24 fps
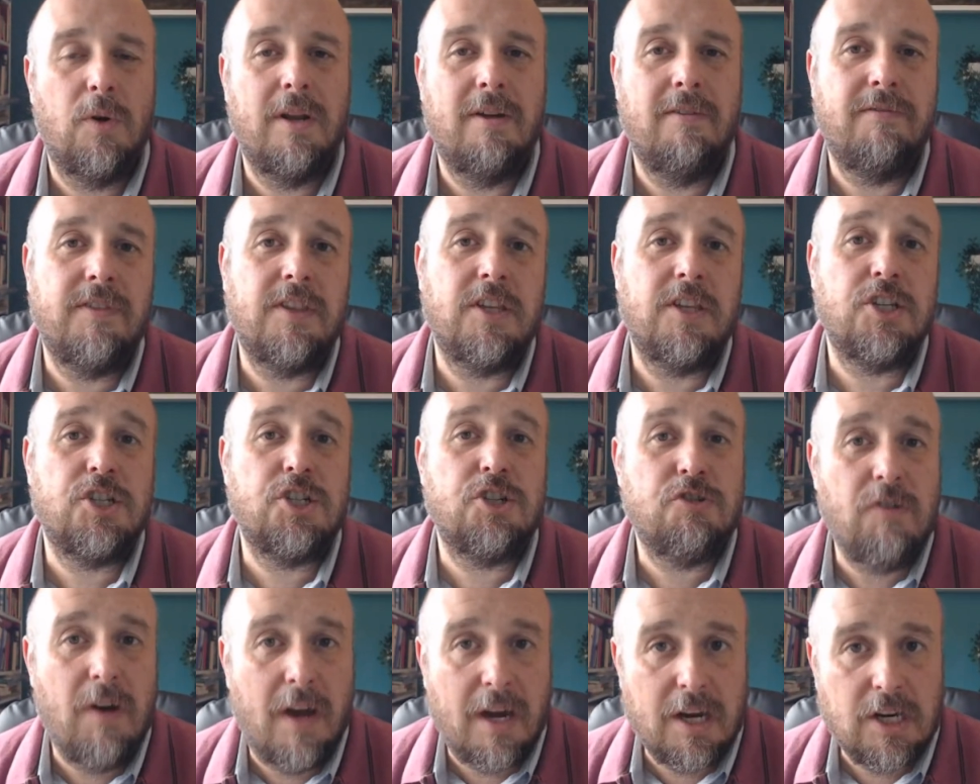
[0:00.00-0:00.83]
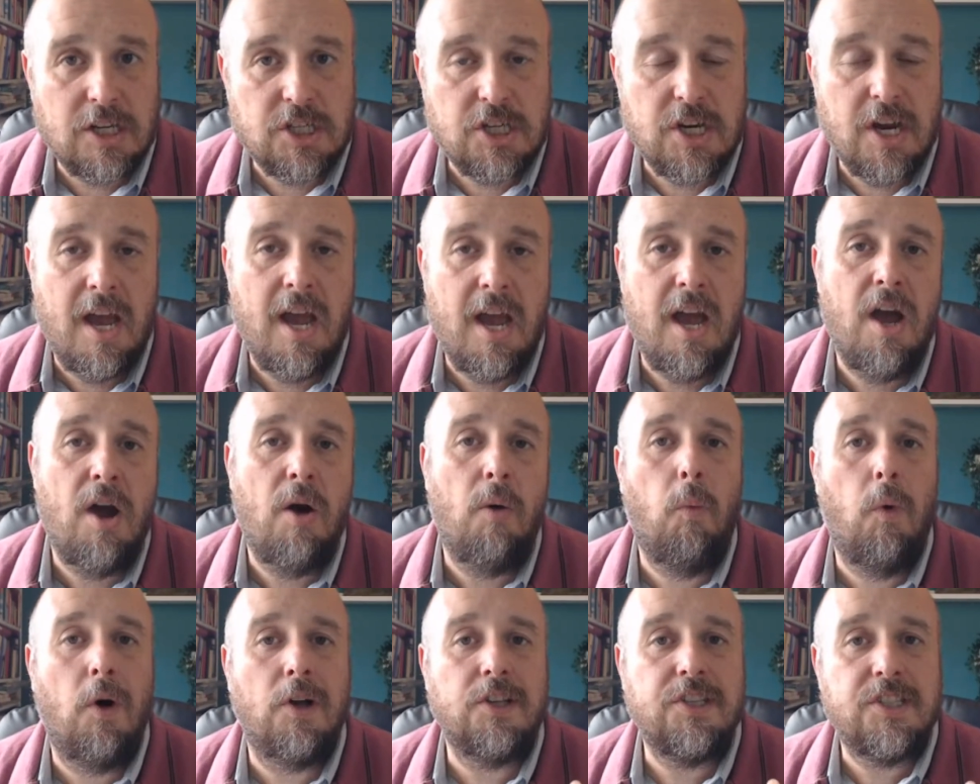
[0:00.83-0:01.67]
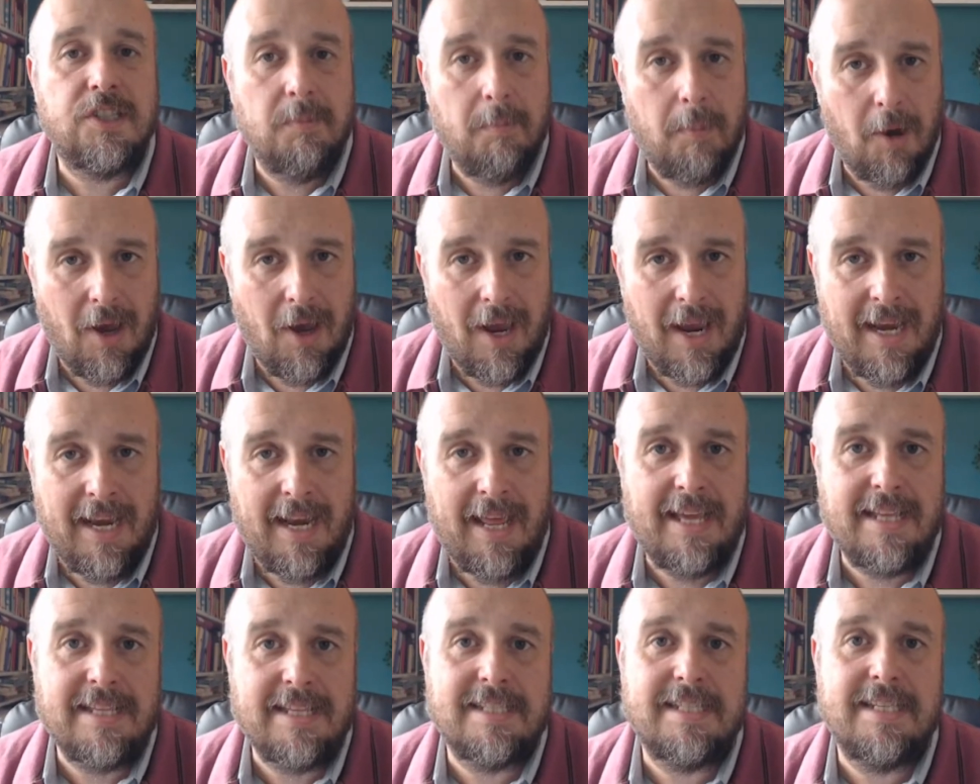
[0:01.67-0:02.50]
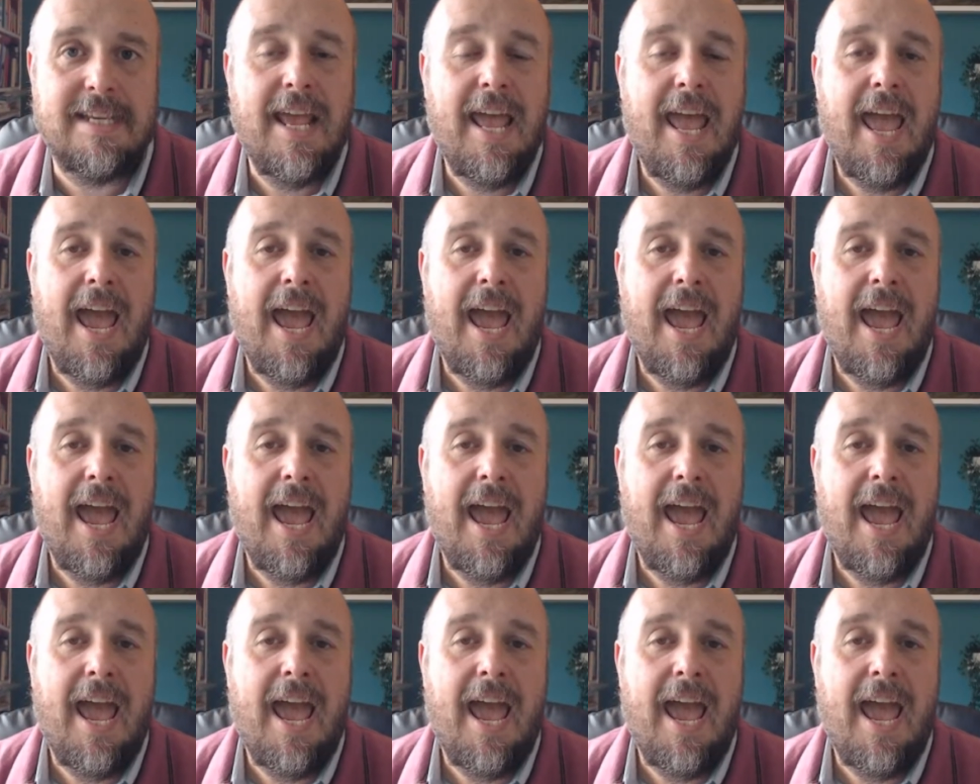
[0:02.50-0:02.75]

of the structure, what to put in it,